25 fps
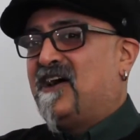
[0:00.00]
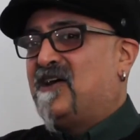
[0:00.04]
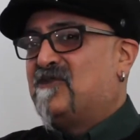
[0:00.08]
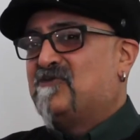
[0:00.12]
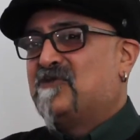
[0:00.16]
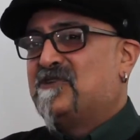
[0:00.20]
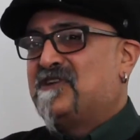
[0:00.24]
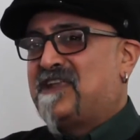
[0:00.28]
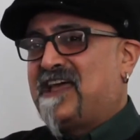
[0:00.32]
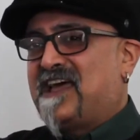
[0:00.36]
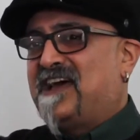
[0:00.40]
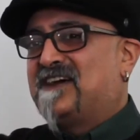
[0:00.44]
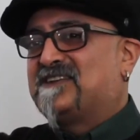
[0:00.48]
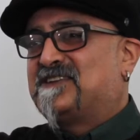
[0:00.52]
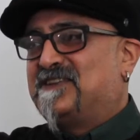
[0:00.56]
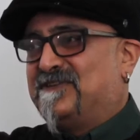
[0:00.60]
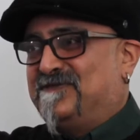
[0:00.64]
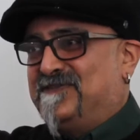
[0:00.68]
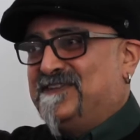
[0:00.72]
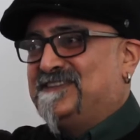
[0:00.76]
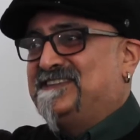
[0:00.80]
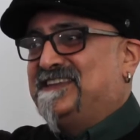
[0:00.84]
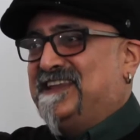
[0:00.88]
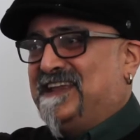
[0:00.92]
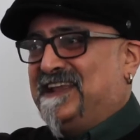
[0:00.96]
I wouldn't know how
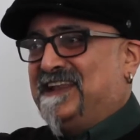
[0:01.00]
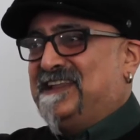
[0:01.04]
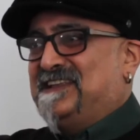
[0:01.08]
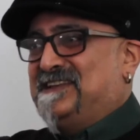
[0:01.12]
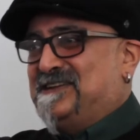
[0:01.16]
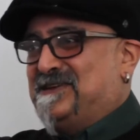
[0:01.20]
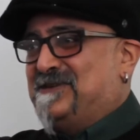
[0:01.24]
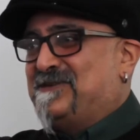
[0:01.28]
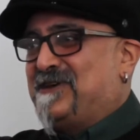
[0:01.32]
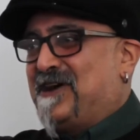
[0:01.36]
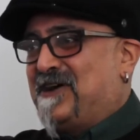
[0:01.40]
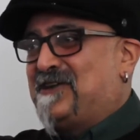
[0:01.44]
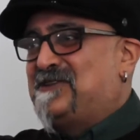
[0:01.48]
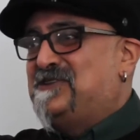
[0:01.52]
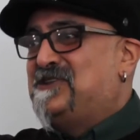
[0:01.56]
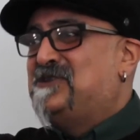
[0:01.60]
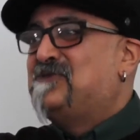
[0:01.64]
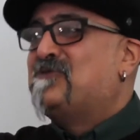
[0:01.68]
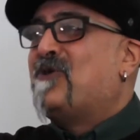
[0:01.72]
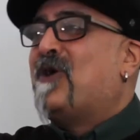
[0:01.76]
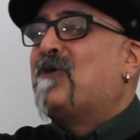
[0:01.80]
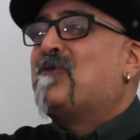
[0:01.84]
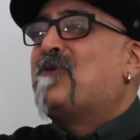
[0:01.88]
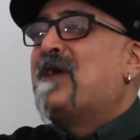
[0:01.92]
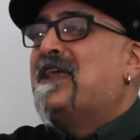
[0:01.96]
to physically do it. I
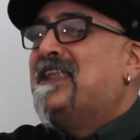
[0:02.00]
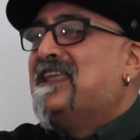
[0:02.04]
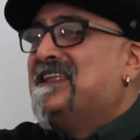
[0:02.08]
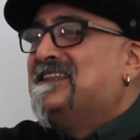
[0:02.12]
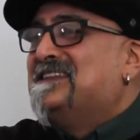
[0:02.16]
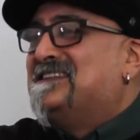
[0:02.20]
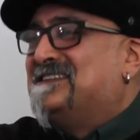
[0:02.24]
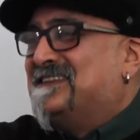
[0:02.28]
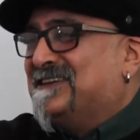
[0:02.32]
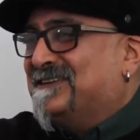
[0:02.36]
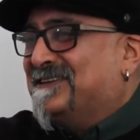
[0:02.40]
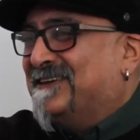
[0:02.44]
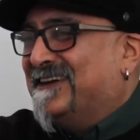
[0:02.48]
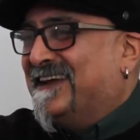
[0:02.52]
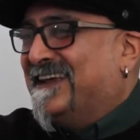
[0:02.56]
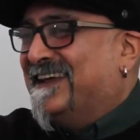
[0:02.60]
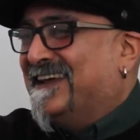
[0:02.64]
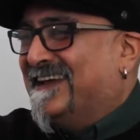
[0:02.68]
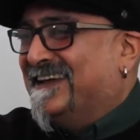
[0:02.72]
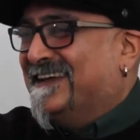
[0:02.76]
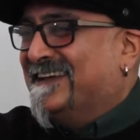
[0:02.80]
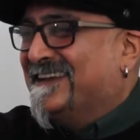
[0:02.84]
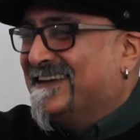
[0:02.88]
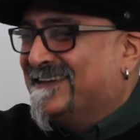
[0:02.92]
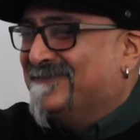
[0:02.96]
knew what went into
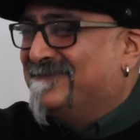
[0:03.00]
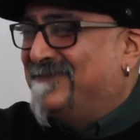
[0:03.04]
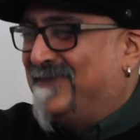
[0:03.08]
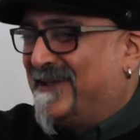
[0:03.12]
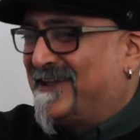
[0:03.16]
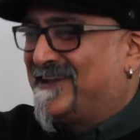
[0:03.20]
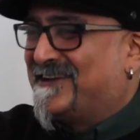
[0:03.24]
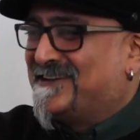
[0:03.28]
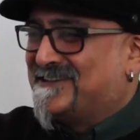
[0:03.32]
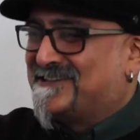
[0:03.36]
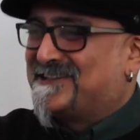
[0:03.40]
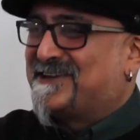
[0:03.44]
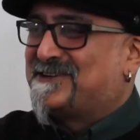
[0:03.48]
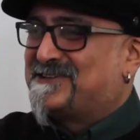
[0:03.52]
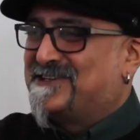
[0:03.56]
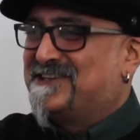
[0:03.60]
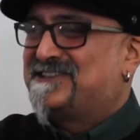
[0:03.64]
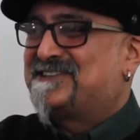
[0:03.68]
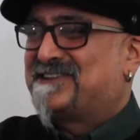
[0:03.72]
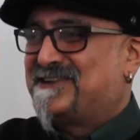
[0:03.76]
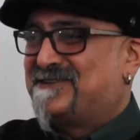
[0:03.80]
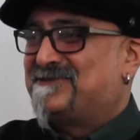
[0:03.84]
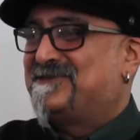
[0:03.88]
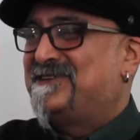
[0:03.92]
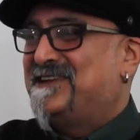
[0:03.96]
it because I
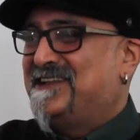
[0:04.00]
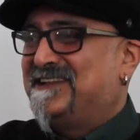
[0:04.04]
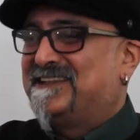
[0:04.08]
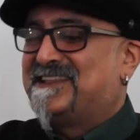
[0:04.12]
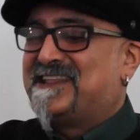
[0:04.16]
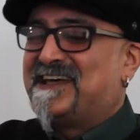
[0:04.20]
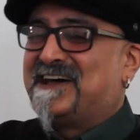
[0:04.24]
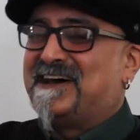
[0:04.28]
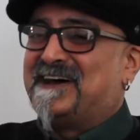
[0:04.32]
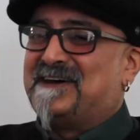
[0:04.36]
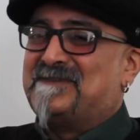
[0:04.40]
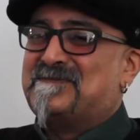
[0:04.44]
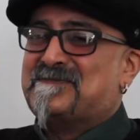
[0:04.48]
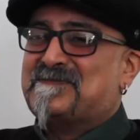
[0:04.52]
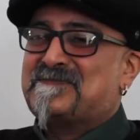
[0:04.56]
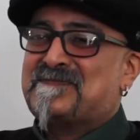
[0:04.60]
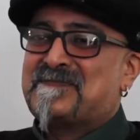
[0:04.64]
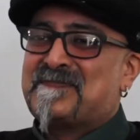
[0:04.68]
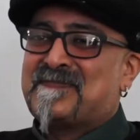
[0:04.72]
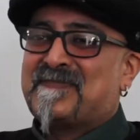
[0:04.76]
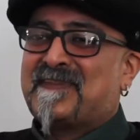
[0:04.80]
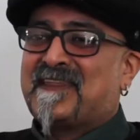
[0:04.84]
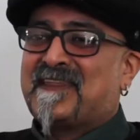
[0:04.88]
used to read that.